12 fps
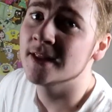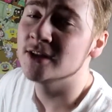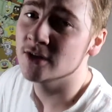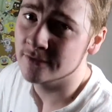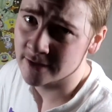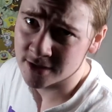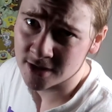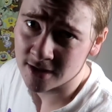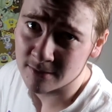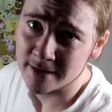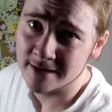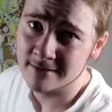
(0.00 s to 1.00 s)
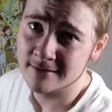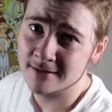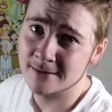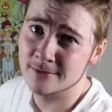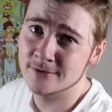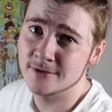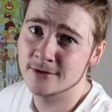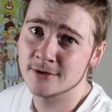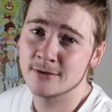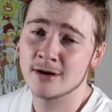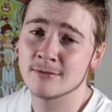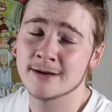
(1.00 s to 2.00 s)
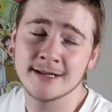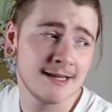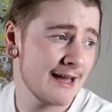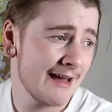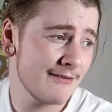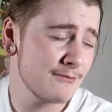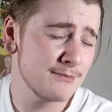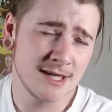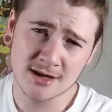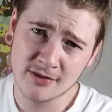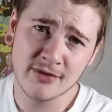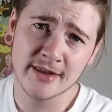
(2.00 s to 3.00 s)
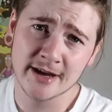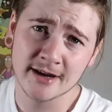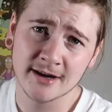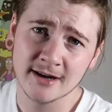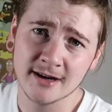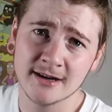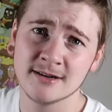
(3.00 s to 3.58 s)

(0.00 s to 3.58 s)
And don't forget to check out my Instagram if you don't already have me on there